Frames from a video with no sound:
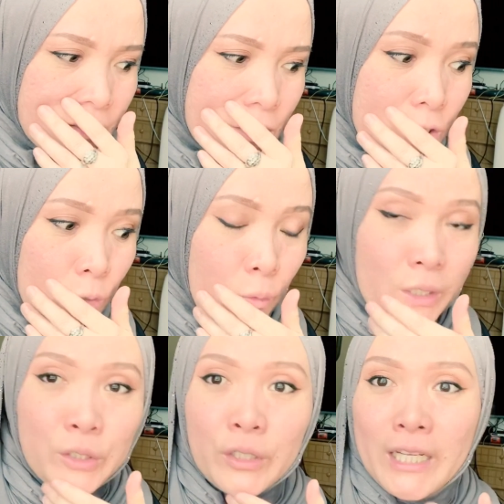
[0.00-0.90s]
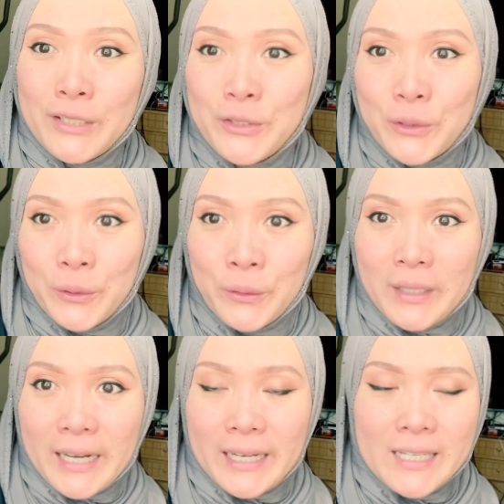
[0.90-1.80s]
so what you can do,
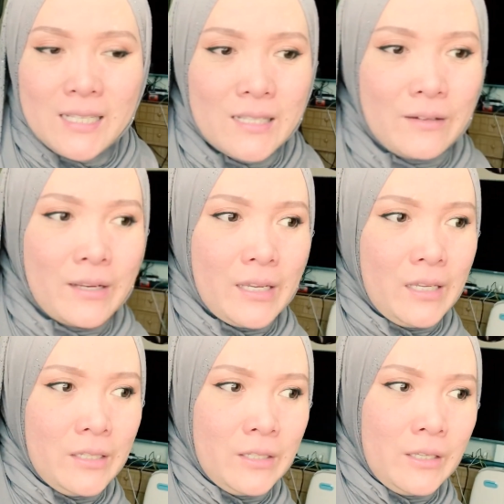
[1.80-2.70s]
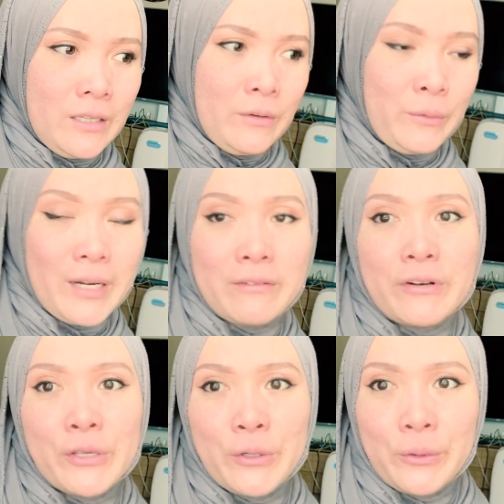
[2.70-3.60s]
guys, okay,
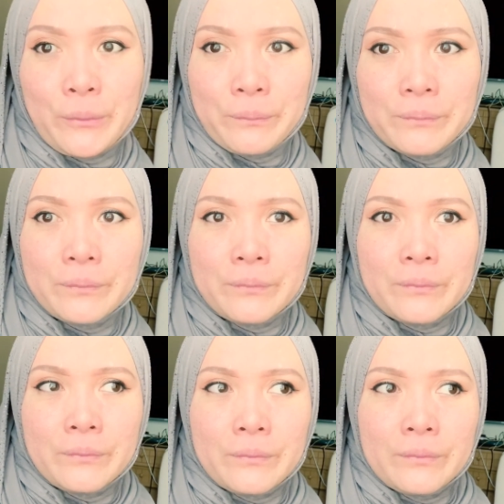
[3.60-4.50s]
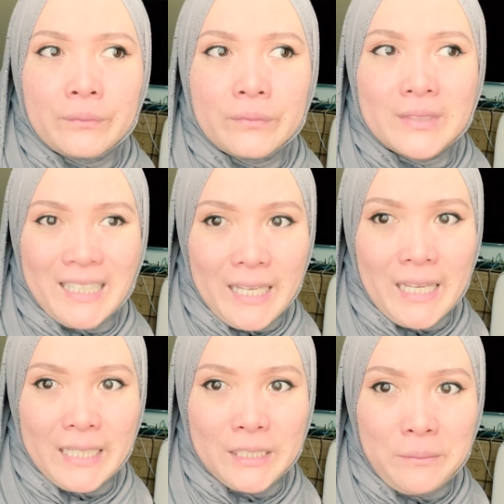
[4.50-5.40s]
whenever you take
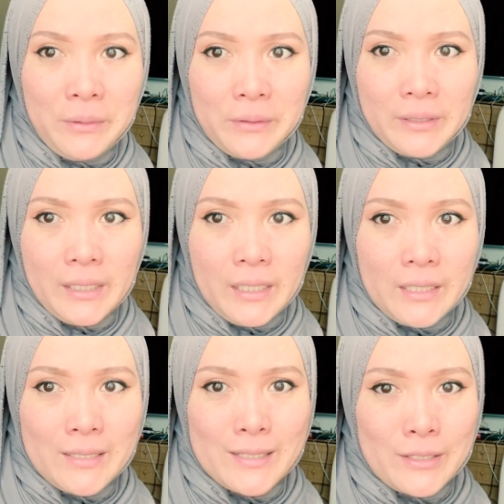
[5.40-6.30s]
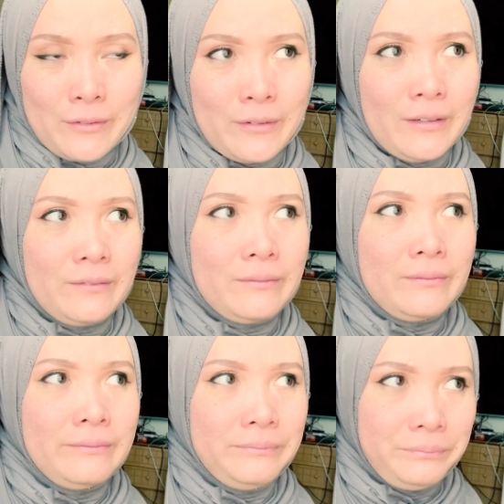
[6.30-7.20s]
antibiotic, so
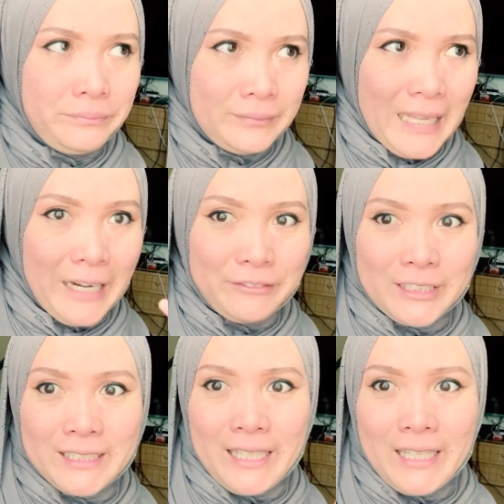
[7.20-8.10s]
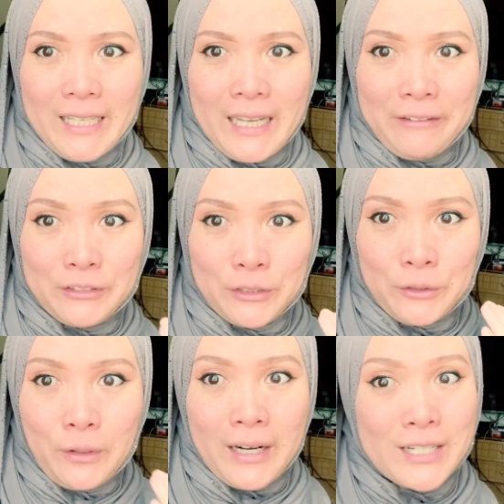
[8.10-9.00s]
after taking after
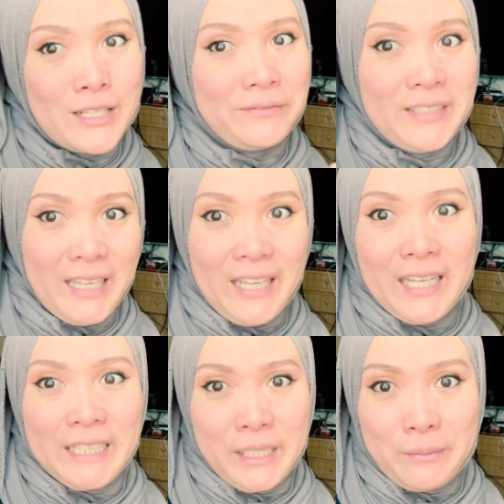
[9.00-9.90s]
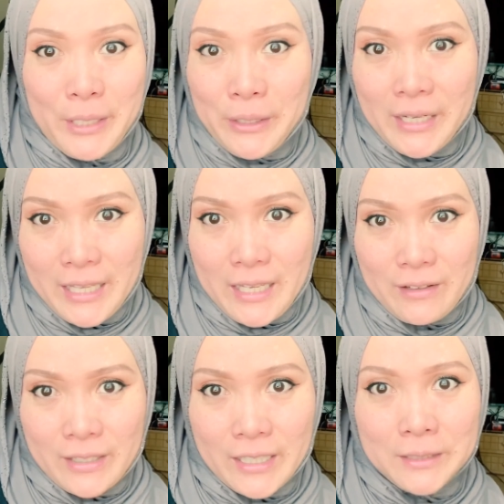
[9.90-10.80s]
two hours of taking antibiotic,
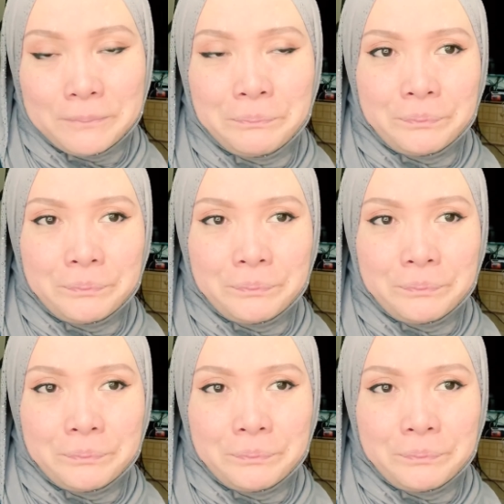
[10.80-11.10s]
okay,